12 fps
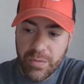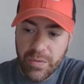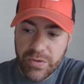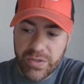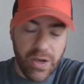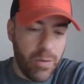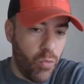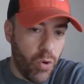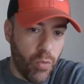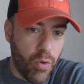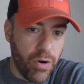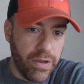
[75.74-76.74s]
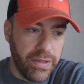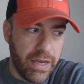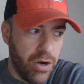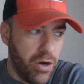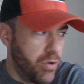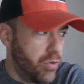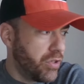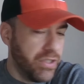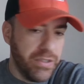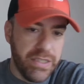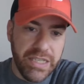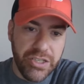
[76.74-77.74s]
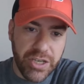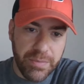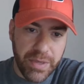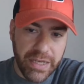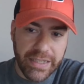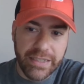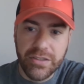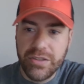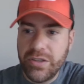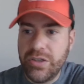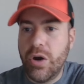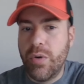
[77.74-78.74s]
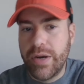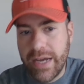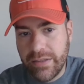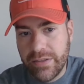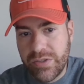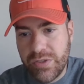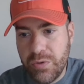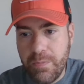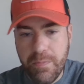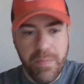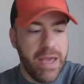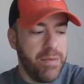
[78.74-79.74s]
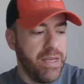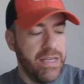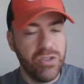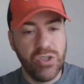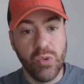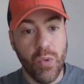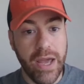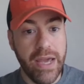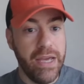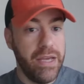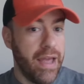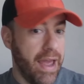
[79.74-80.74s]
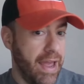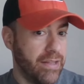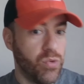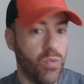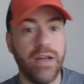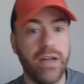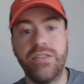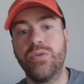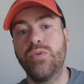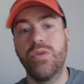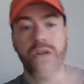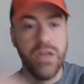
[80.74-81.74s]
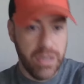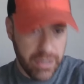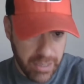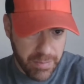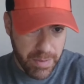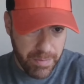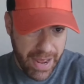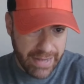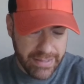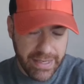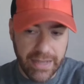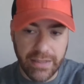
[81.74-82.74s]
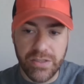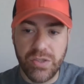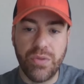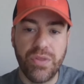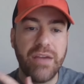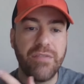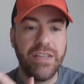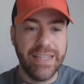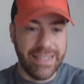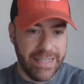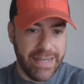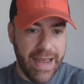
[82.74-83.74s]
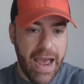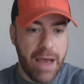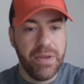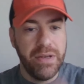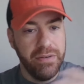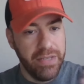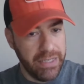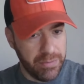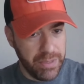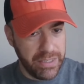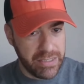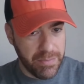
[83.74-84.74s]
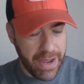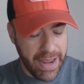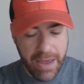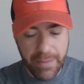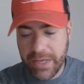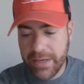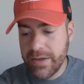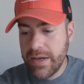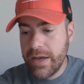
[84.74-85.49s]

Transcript: some were worried that, oh, could DJ Pickett go into LSU, maybe sway ANTOINE to commit back to LSU. Thankfully, that didn't happen. He committed to Miami.